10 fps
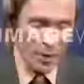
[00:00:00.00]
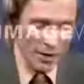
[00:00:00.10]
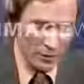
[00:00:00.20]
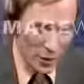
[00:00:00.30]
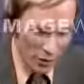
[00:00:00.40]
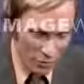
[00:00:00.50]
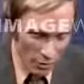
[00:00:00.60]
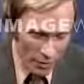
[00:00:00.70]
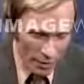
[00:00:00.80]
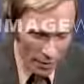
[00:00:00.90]
the past year or
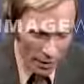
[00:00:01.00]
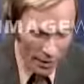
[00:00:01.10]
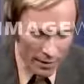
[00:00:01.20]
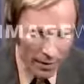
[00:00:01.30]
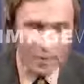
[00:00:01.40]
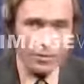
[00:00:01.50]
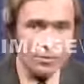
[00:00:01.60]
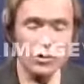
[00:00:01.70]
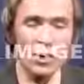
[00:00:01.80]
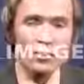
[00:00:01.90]
so, the American uh,
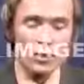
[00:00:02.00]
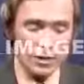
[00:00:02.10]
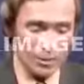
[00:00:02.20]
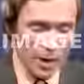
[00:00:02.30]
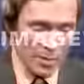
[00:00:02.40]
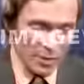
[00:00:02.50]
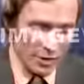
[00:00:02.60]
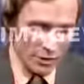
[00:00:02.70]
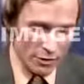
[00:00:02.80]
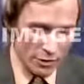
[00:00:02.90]
chess genius Bobby
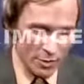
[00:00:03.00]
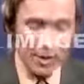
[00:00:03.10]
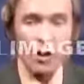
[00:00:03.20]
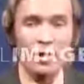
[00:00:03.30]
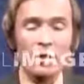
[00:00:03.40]
Fischer has been, uh,